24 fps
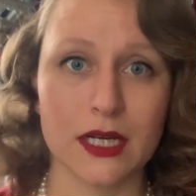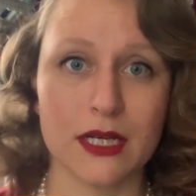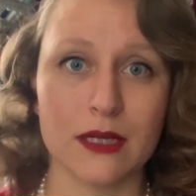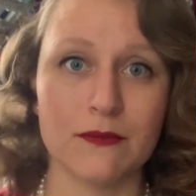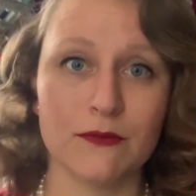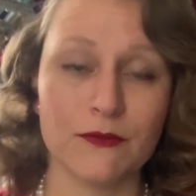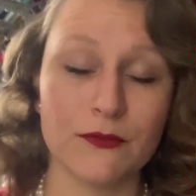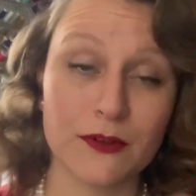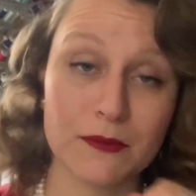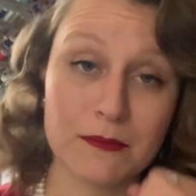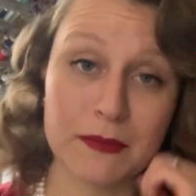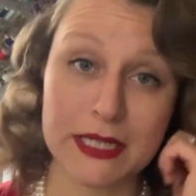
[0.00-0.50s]

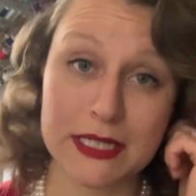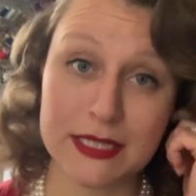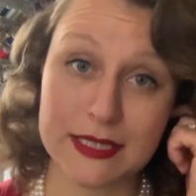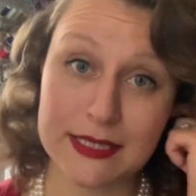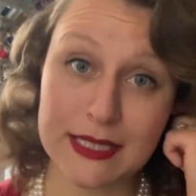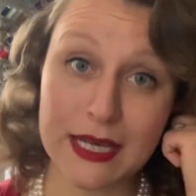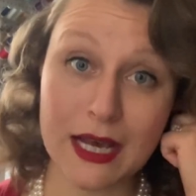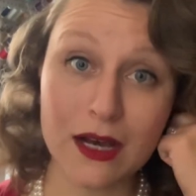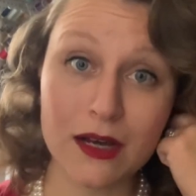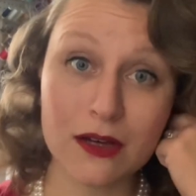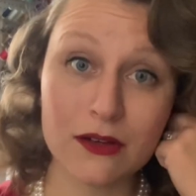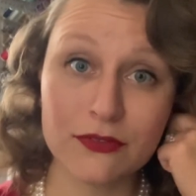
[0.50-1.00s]
For
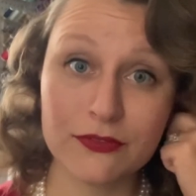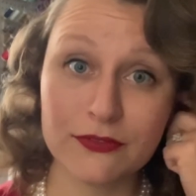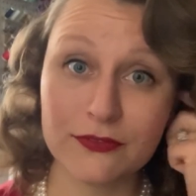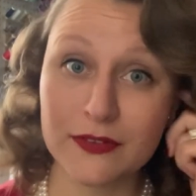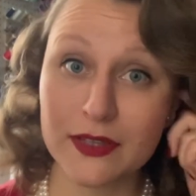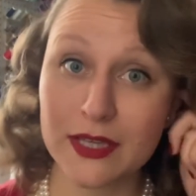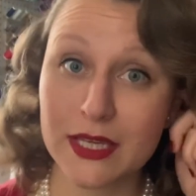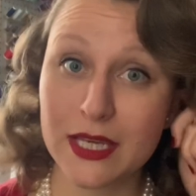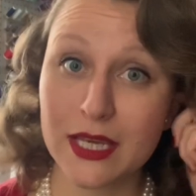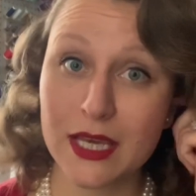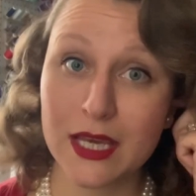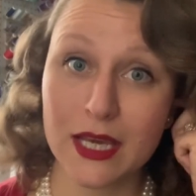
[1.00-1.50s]
myself,
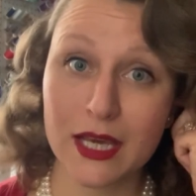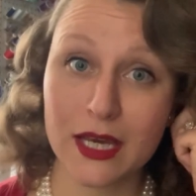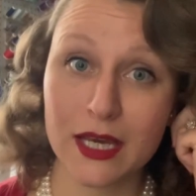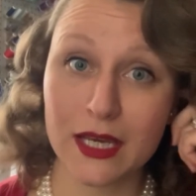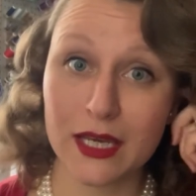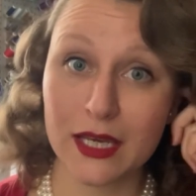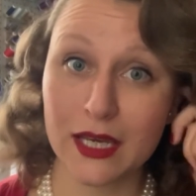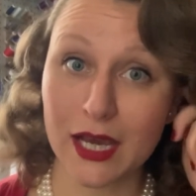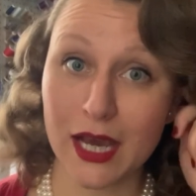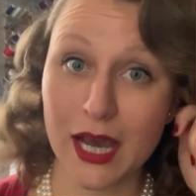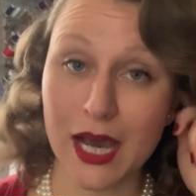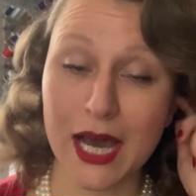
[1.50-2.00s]

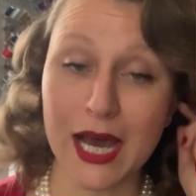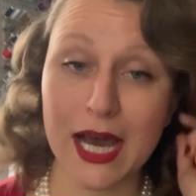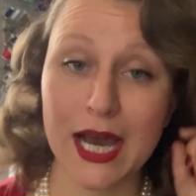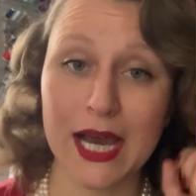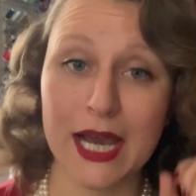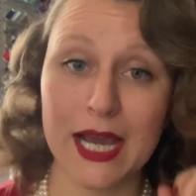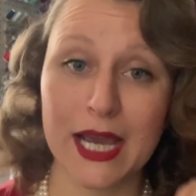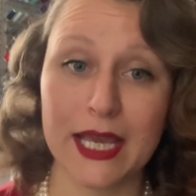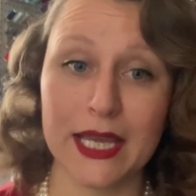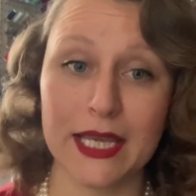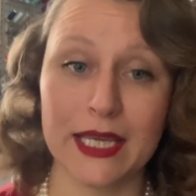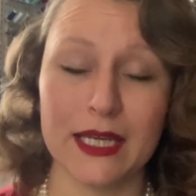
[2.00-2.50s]

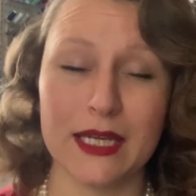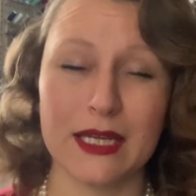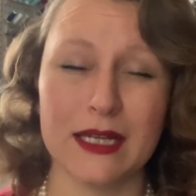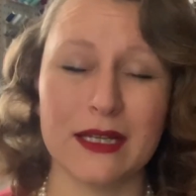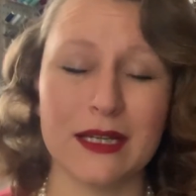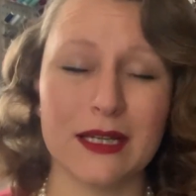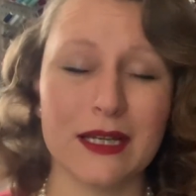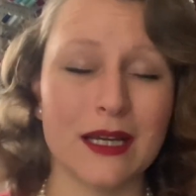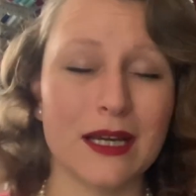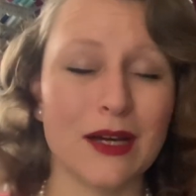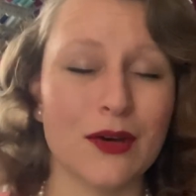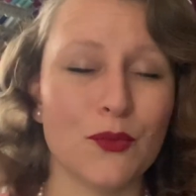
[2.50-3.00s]
I
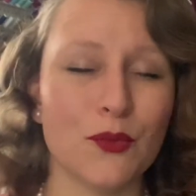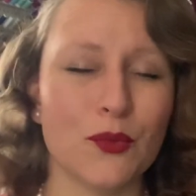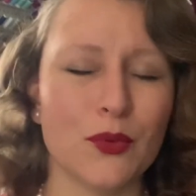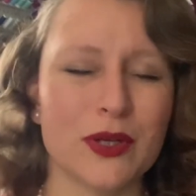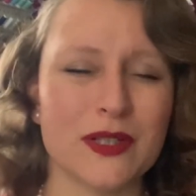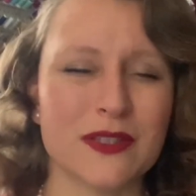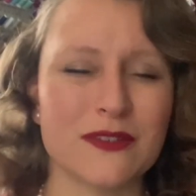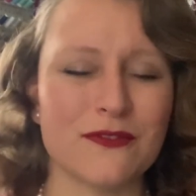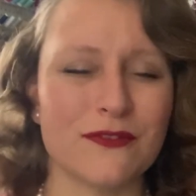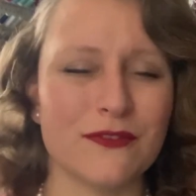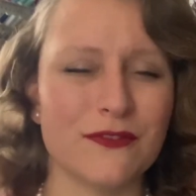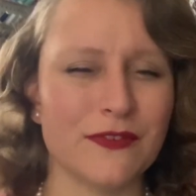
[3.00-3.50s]

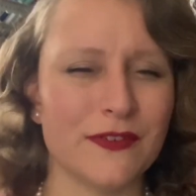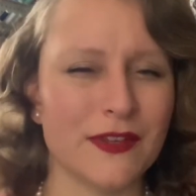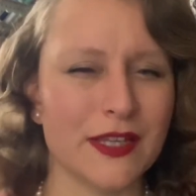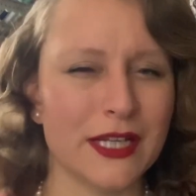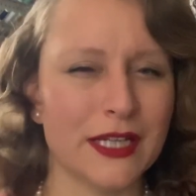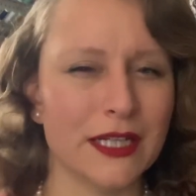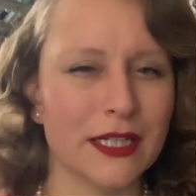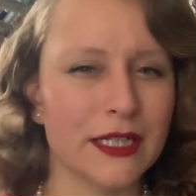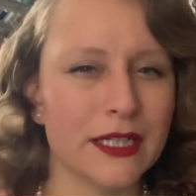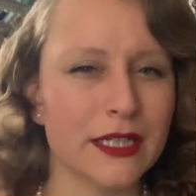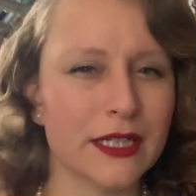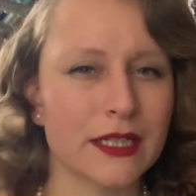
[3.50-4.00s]
was
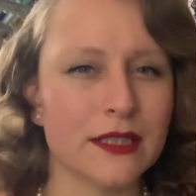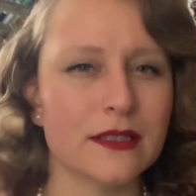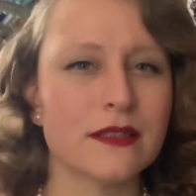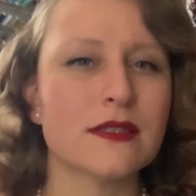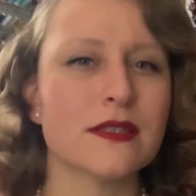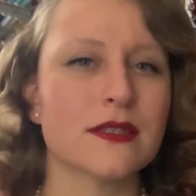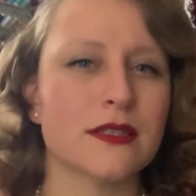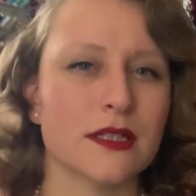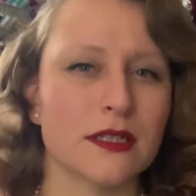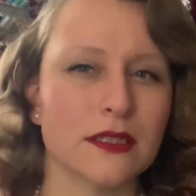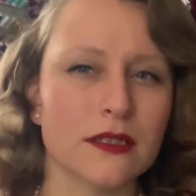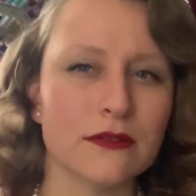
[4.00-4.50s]
very
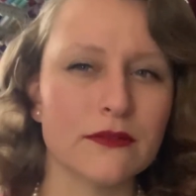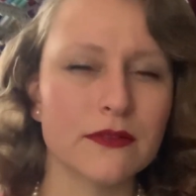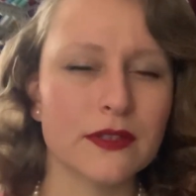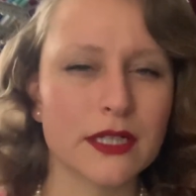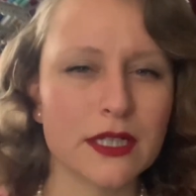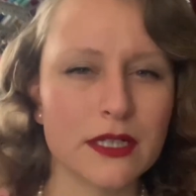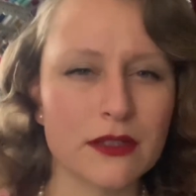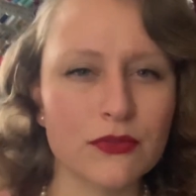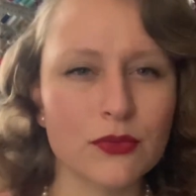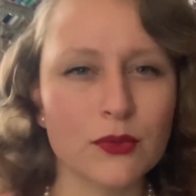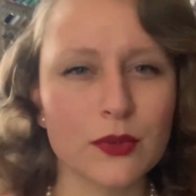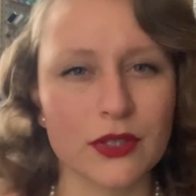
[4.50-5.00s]

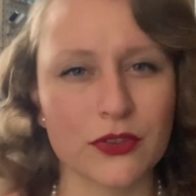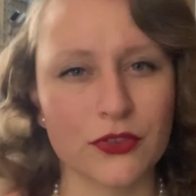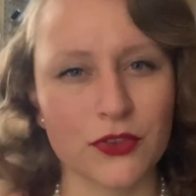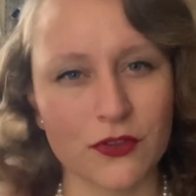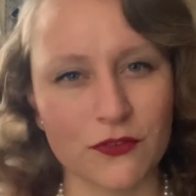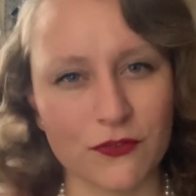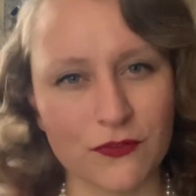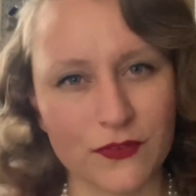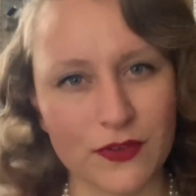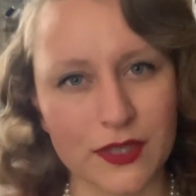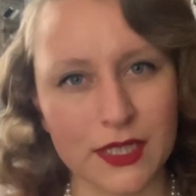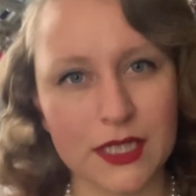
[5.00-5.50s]
conservative with the
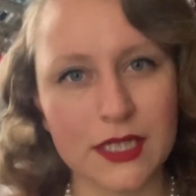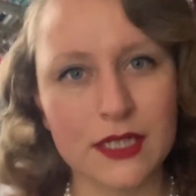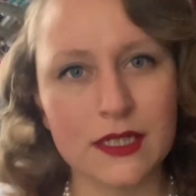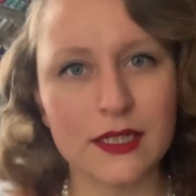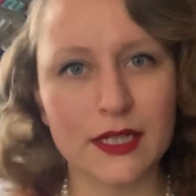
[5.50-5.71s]
fit.